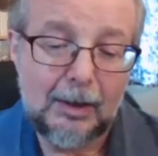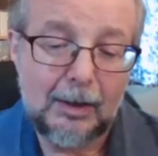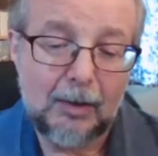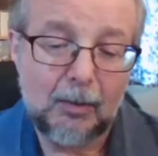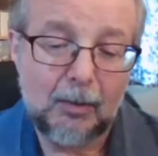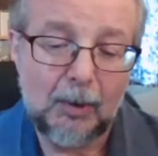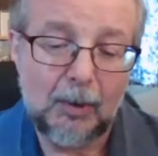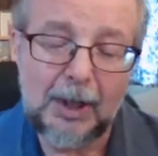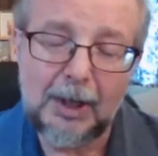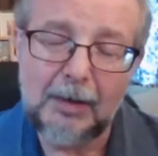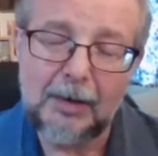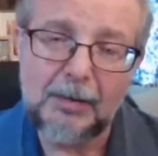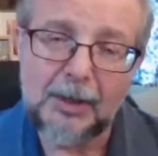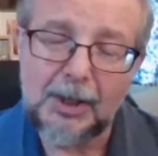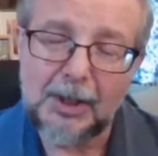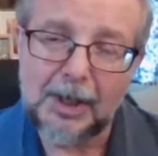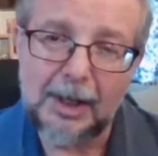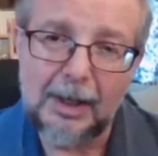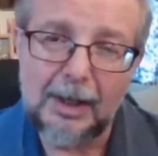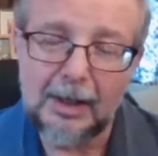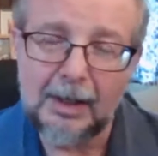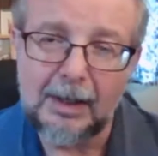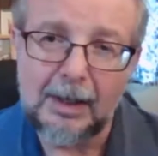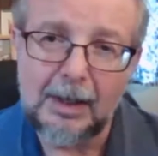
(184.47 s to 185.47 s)
We have
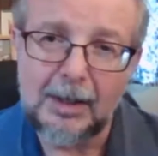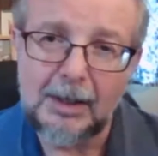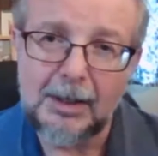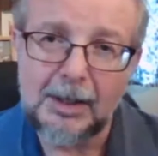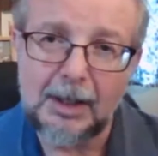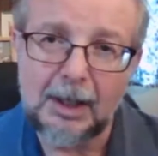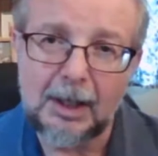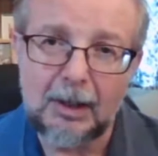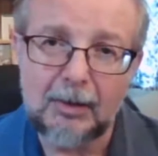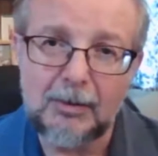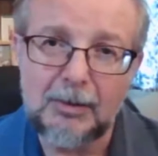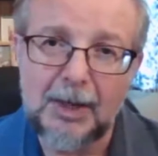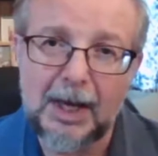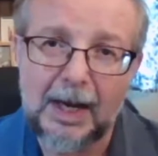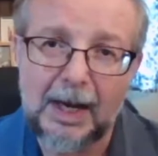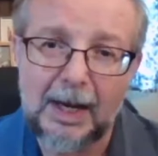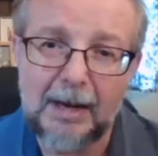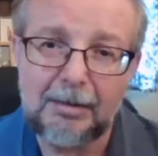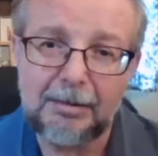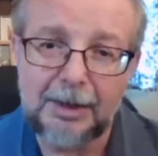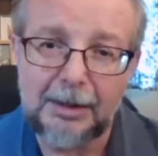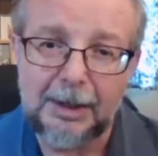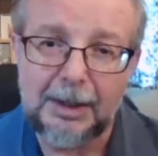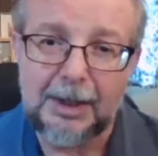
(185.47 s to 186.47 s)
scared ourselves
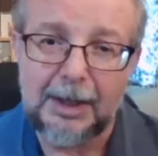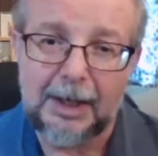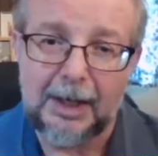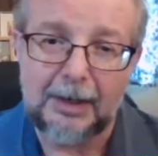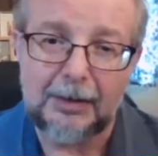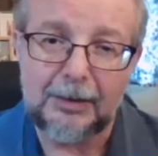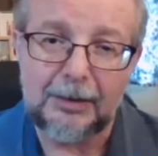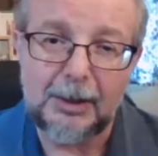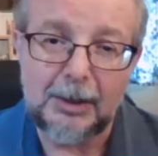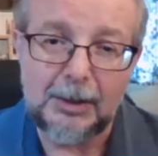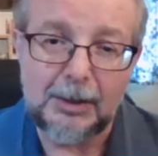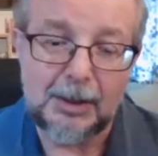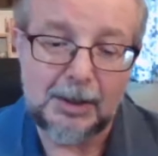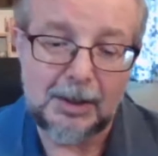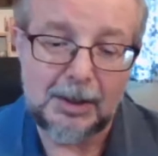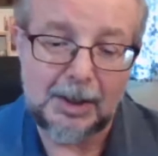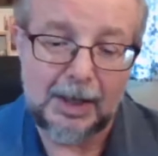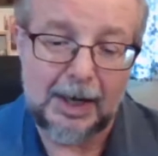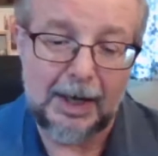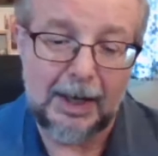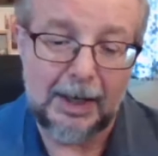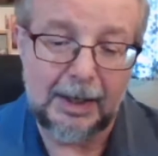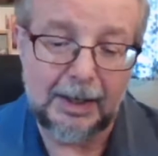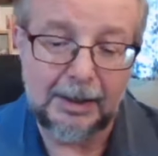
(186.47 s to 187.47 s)
half to death in
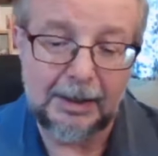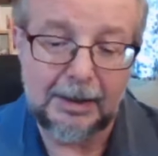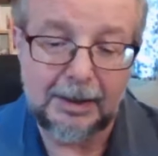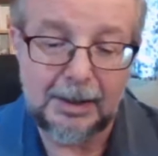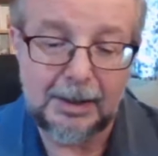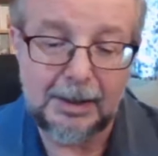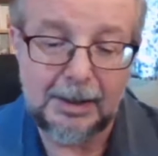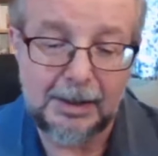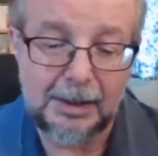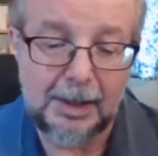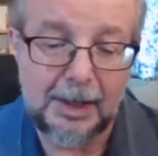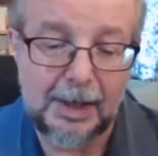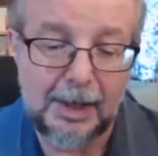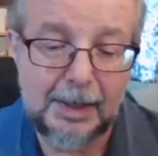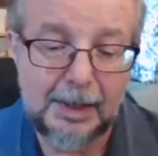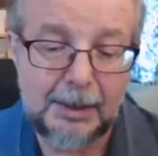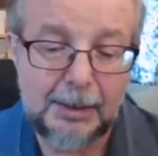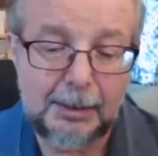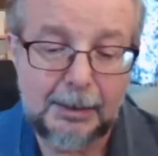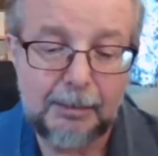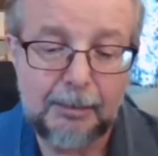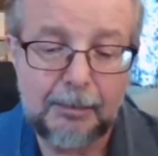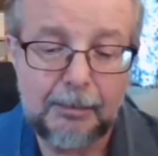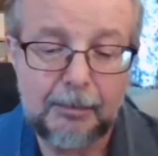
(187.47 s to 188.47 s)
society these
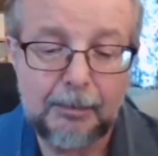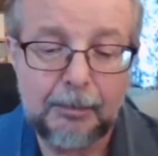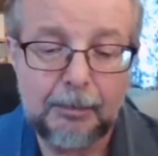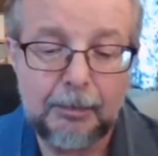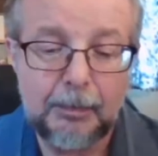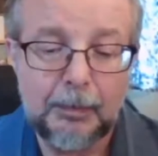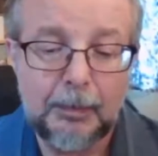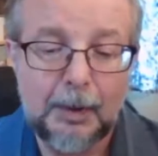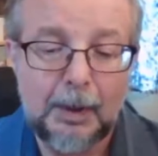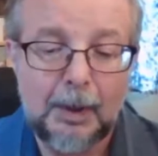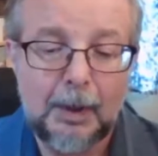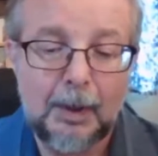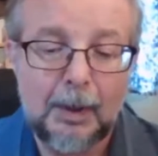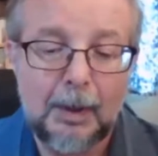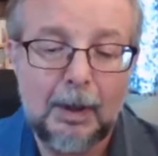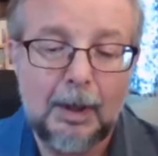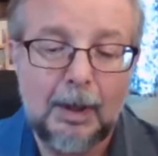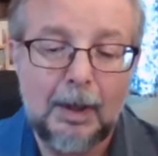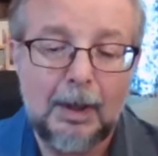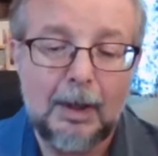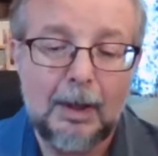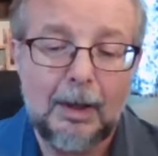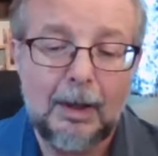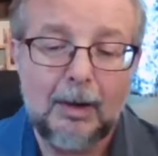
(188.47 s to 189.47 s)
days.
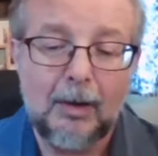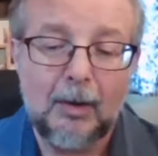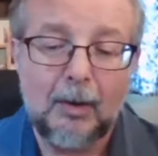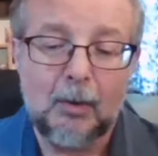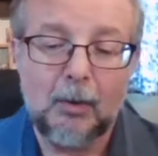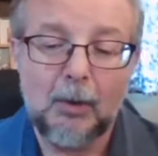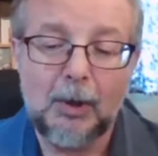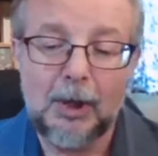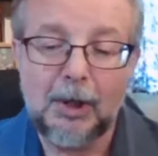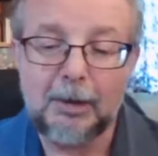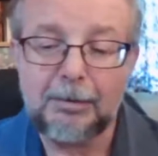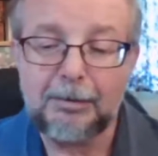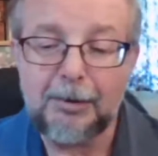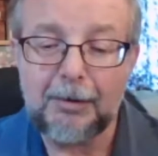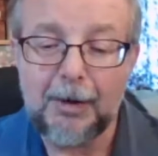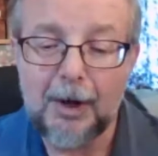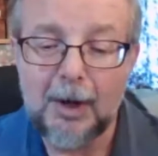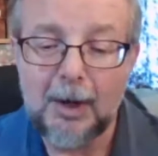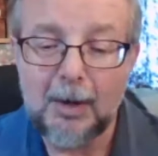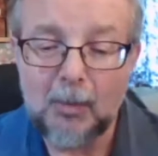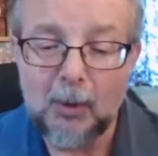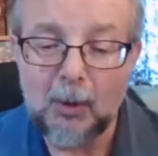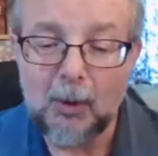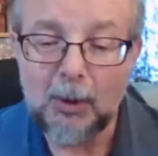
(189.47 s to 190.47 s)
We are
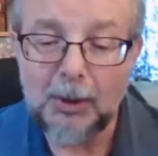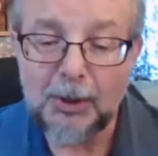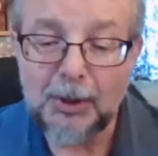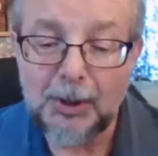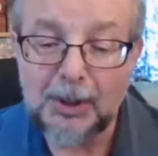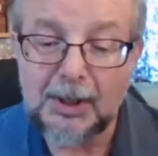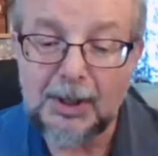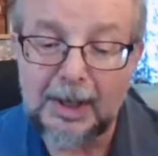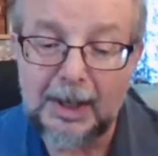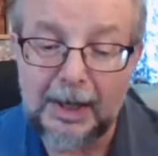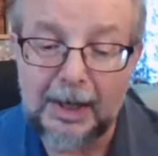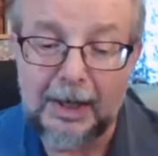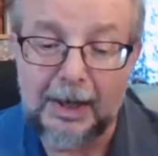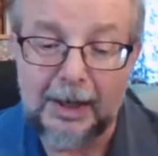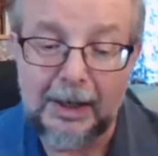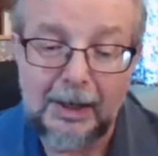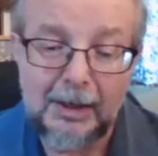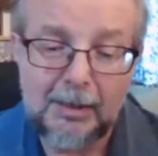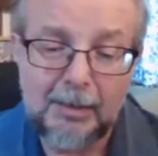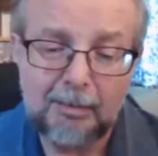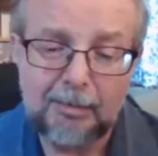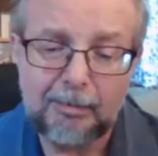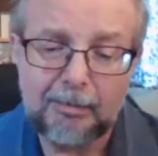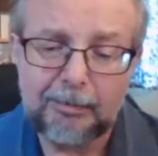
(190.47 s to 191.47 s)
far more
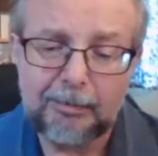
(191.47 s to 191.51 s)
scared